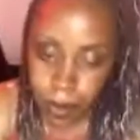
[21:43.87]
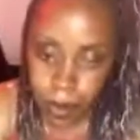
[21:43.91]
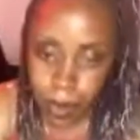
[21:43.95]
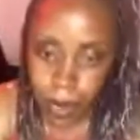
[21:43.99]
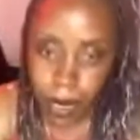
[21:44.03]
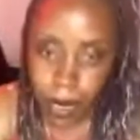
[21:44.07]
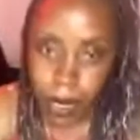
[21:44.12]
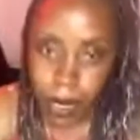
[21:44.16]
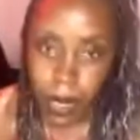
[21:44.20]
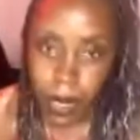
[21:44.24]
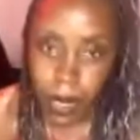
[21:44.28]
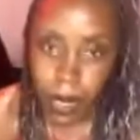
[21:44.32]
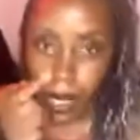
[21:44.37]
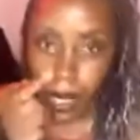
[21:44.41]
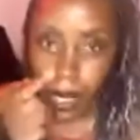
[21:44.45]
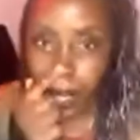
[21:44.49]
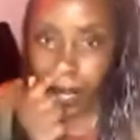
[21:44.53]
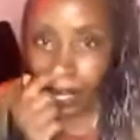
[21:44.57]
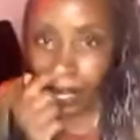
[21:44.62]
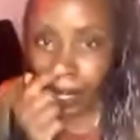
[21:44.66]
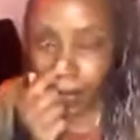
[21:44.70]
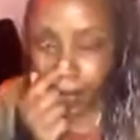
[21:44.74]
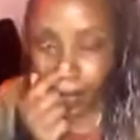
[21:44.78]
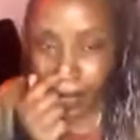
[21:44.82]
and I
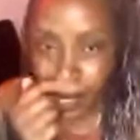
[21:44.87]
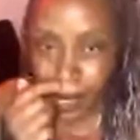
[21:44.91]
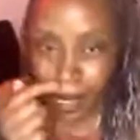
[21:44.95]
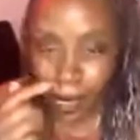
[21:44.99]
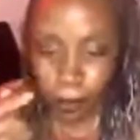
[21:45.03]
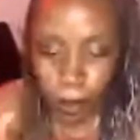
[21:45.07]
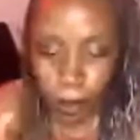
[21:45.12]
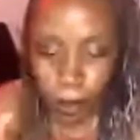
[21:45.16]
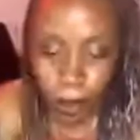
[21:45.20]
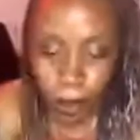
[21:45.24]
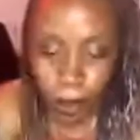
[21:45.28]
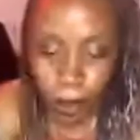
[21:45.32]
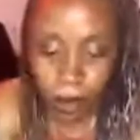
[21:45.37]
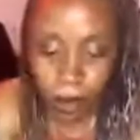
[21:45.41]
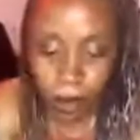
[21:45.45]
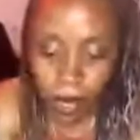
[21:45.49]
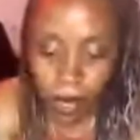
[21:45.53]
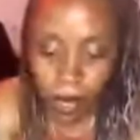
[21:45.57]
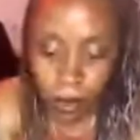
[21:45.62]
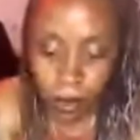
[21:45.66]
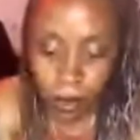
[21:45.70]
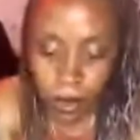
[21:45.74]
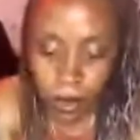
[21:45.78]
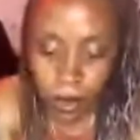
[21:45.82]
think I'm gonna go live on
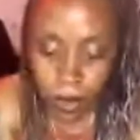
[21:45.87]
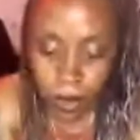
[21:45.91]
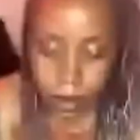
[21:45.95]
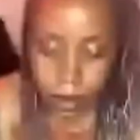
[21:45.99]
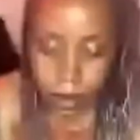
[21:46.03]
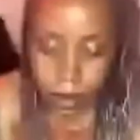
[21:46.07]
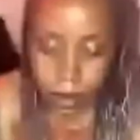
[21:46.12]
TikTok